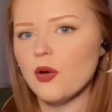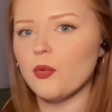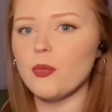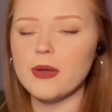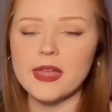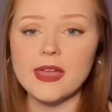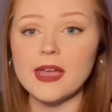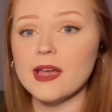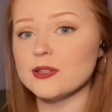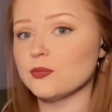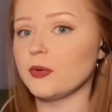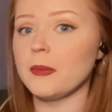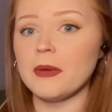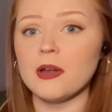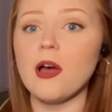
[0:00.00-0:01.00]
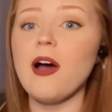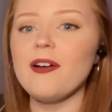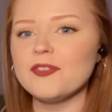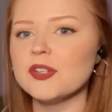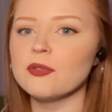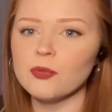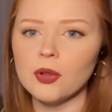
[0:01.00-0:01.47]
we as women
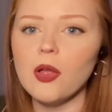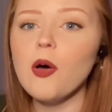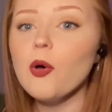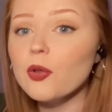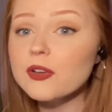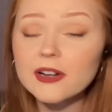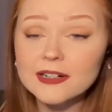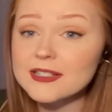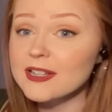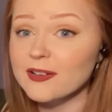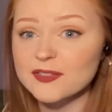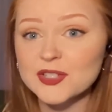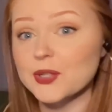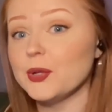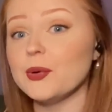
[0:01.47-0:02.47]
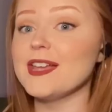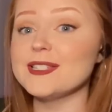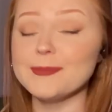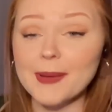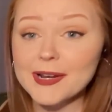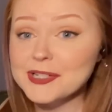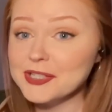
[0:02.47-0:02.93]
often will hold ourselves to,
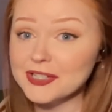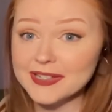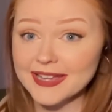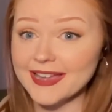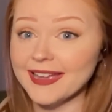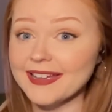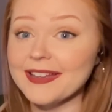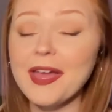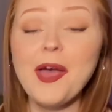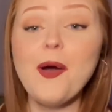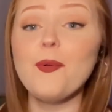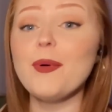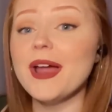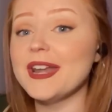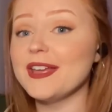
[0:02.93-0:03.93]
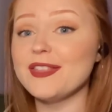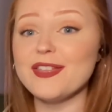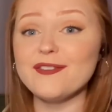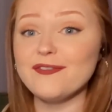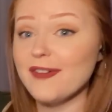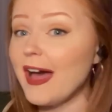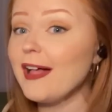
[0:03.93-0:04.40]
especially when the
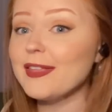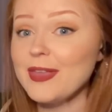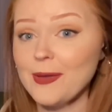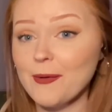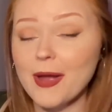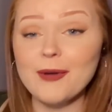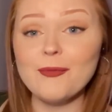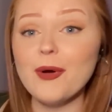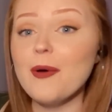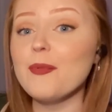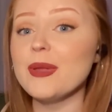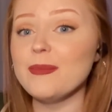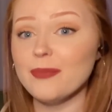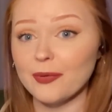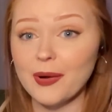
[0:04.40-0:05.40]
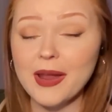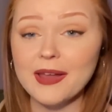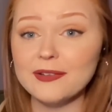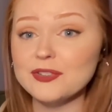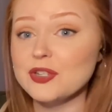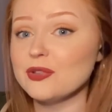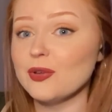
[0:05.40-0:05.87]
value and what we
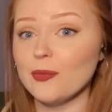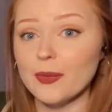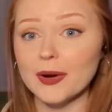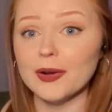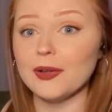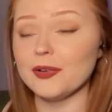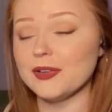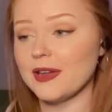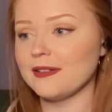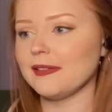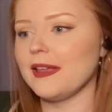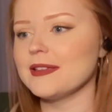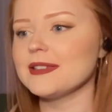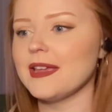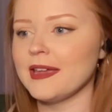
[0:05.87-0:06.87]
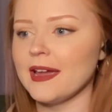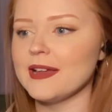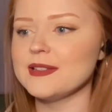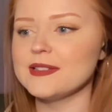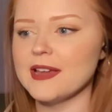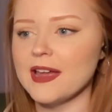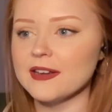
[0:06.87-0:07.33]
bring to the world, unless, like I
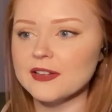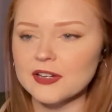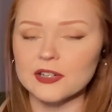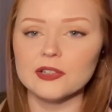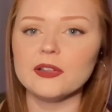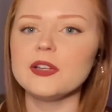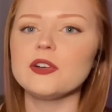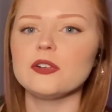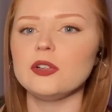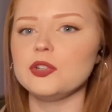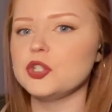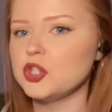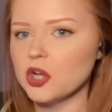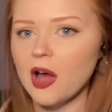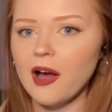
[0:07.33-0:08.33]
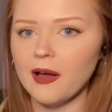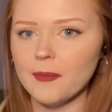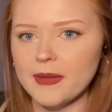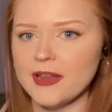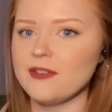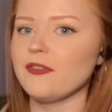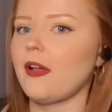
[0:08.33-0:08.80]
said, your literal job
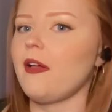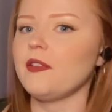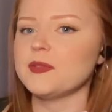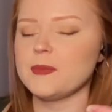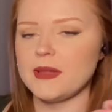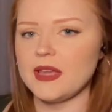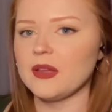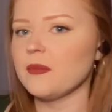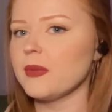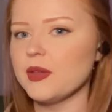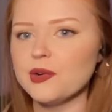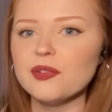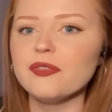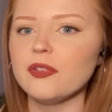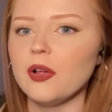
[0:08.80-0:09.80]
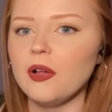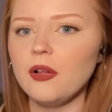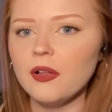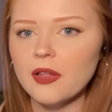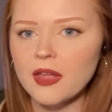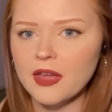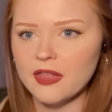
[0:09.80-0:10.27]
involves being
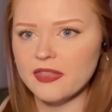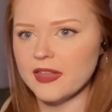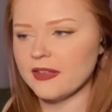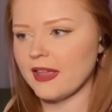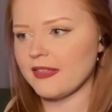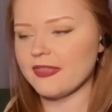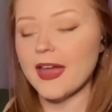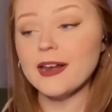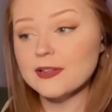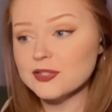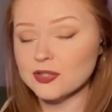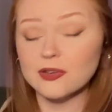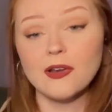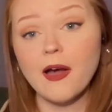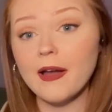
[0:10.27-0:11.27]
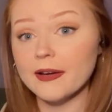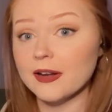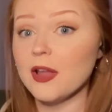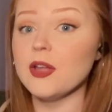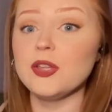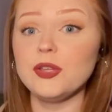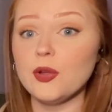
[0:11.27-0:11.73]
beautiful, then like that is not
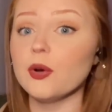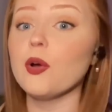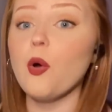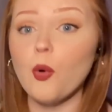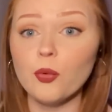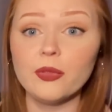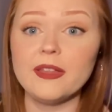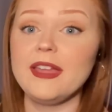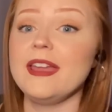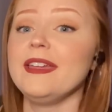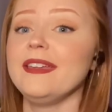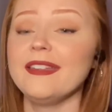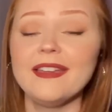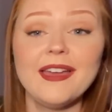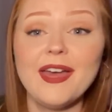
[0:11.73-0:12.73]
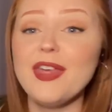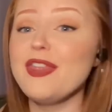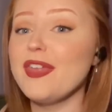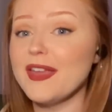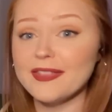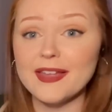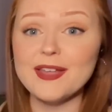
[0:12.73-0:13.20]
your your only
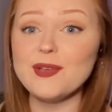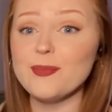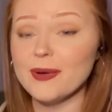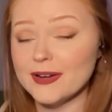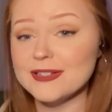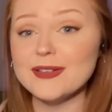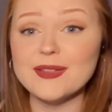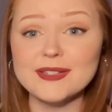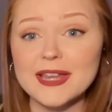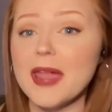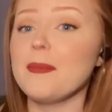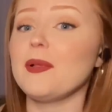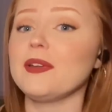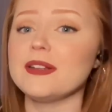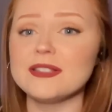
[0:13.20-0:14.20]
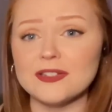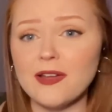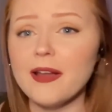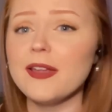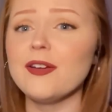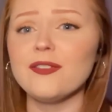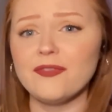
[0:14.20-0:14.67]
thing that you bring to the table. It's not your